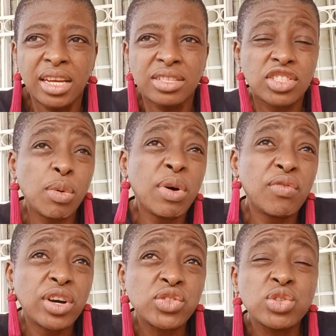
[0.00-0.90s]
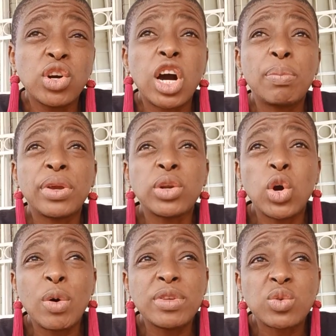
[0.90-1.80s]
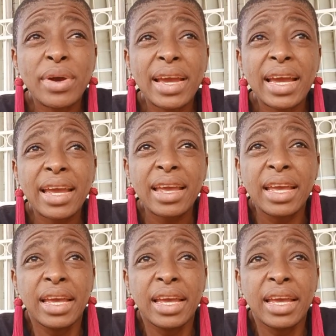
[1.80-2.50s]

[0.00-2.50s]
Some of us grew up in homes where